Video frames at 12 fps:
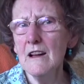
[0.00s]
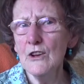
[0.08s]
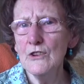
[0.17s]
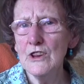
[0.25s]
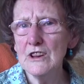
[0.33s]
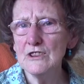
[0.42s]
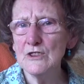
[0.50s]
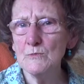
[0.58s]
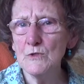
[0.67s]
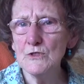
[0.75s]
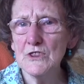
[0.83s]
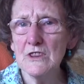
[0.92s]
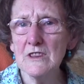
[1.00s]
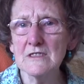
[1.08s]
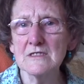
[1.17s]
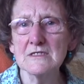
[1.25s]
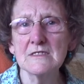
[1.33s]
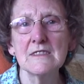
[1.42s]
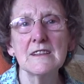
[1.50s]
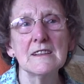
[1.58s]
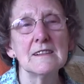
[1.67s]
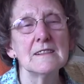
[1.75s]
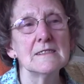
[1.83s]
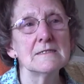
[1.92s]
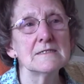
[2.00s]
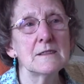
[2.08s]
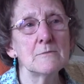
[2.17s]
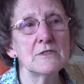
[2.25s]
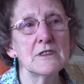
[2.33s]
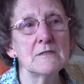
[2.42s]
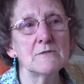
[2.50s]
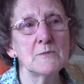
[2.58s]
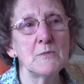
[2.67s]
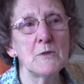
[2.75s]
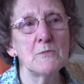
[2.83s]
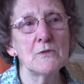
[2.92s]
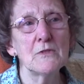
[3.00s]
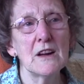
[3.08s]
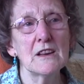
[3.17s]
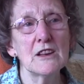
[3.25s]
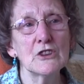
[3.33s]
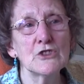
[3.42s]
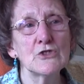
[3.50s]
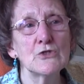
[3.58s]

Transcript: How do I dispose of this? Sometimes people had a